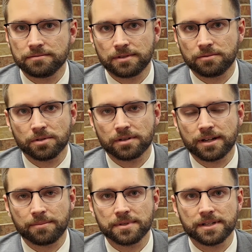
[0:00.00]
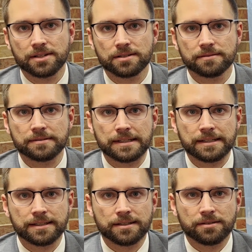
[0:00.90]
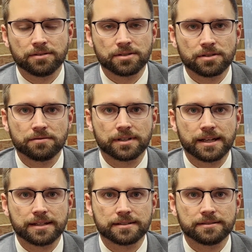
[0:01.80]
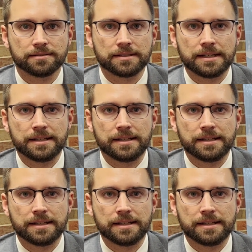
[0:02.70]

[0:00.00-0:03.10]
award compensation for a SIRVA case. And